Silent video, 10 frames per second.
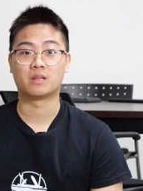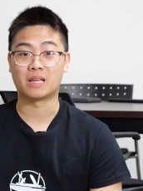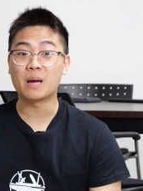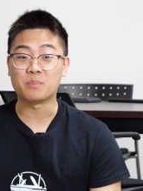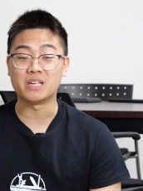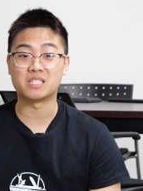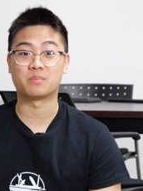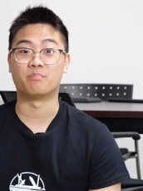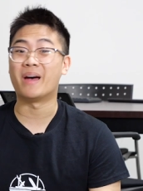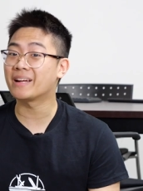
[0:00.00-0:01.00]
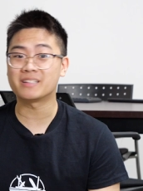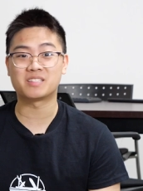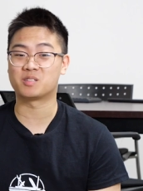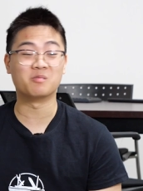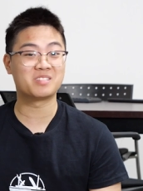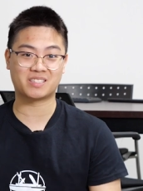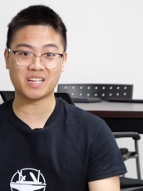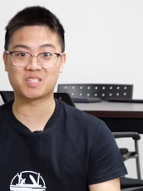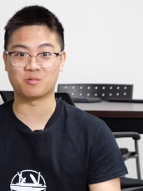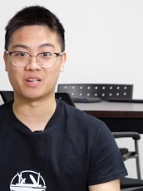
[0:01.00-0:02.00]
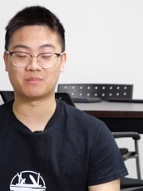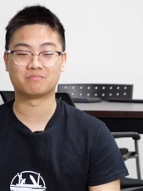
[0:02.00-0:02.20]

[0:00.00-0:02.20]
That means magnets don't stick to it.